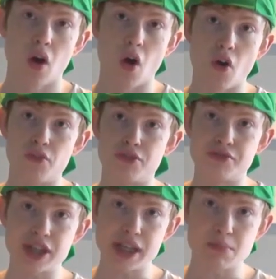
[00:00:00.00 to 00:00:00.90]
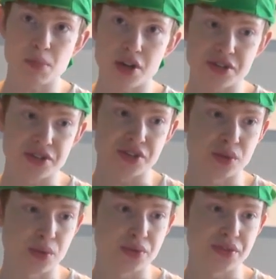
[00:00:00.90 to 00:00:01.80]
of the Master
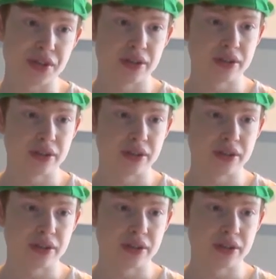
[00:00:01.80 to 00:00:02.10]
Sword.